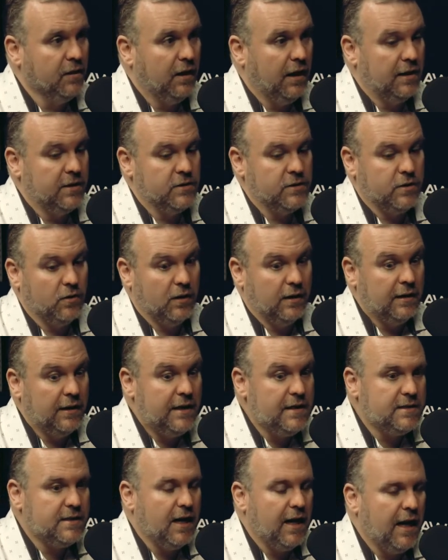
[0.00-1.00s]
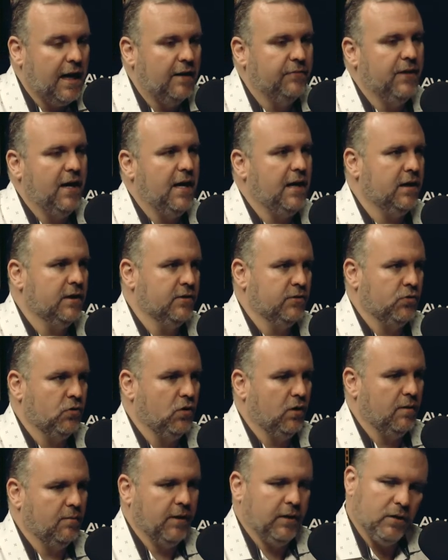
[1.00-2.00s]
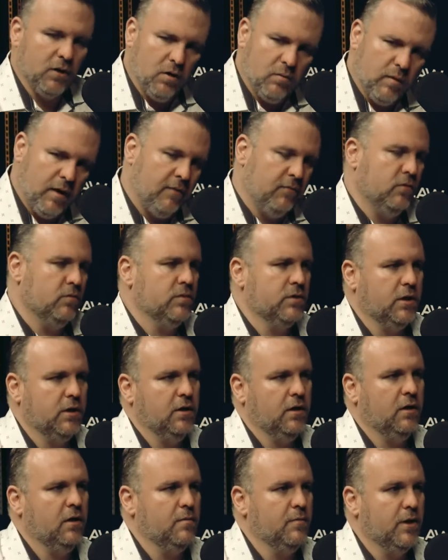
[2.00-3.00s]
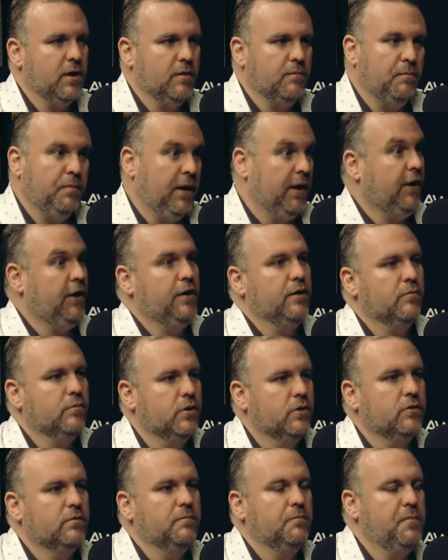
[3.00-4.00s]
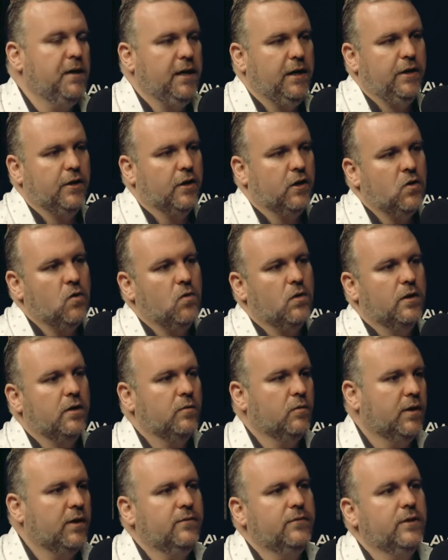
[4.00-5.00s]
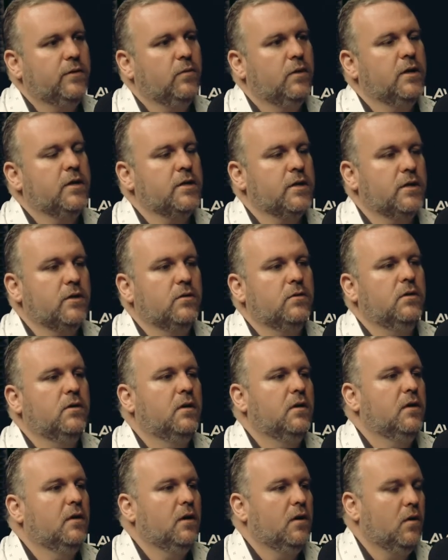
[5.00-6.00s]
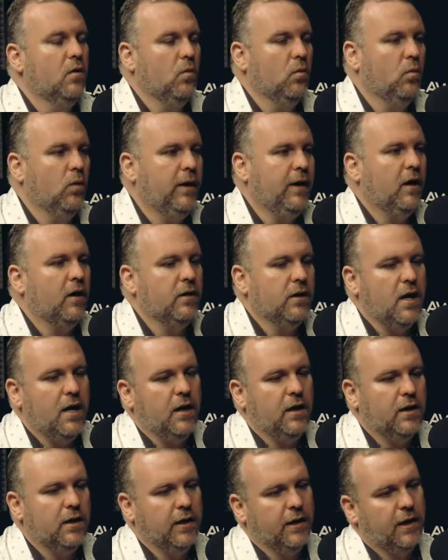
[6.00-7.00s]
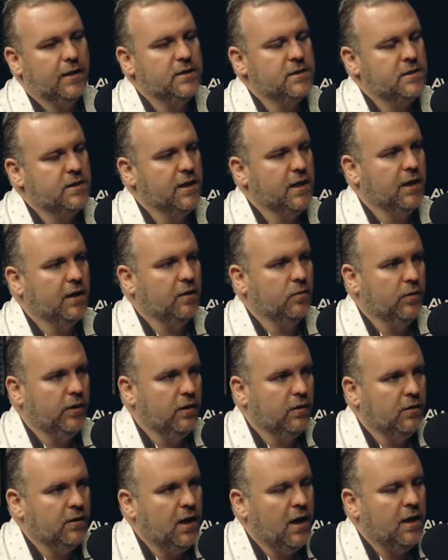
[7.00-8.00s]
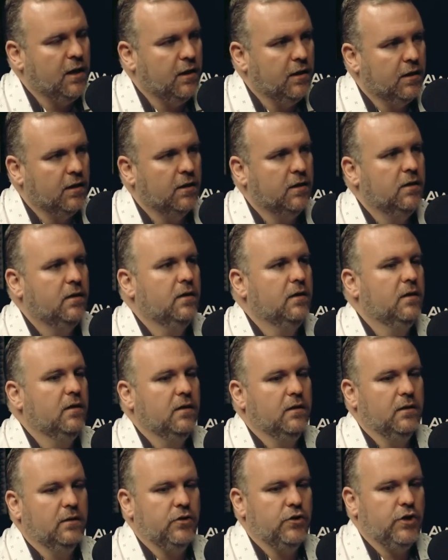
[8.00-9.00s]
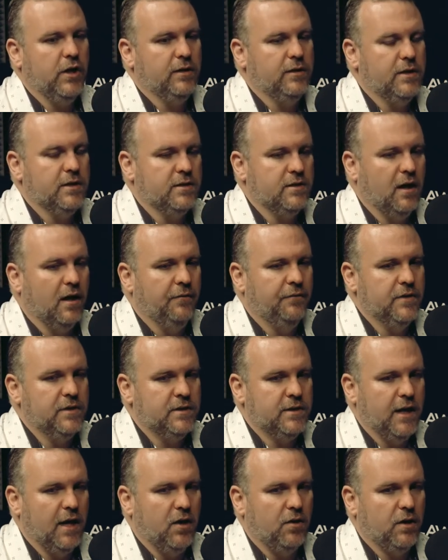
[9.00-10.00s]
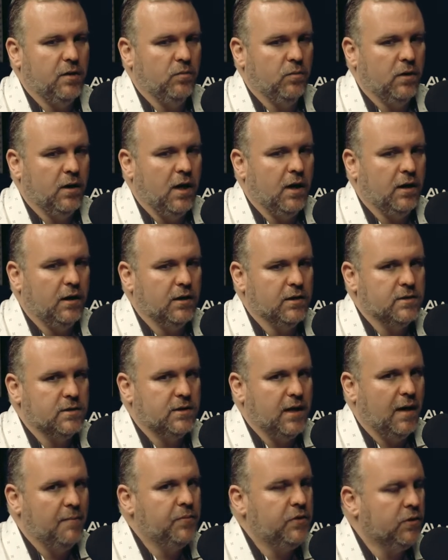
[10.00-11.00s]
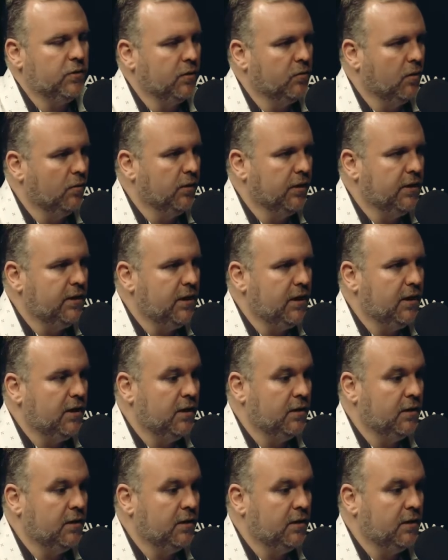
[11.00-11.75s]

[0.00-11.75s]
And so at least I had that control. I'm like, nope, everyone's going to come in, pick your room, pick your corner, whatever you want to do. We are not going to get sick and we are not going to shut this office down and we're not going to stop doing what we did.